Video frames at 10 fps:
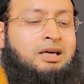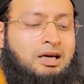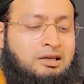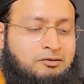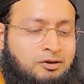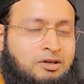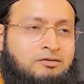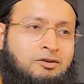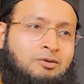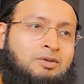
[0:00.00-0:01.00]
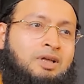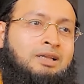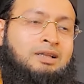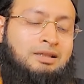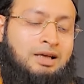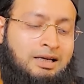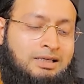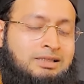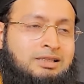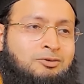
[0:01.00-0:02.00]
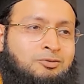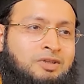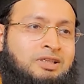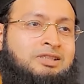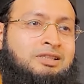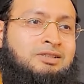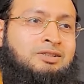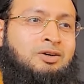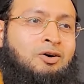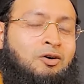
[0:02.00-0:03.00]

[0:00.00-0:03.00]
And if you can follow that, then that is the true teachings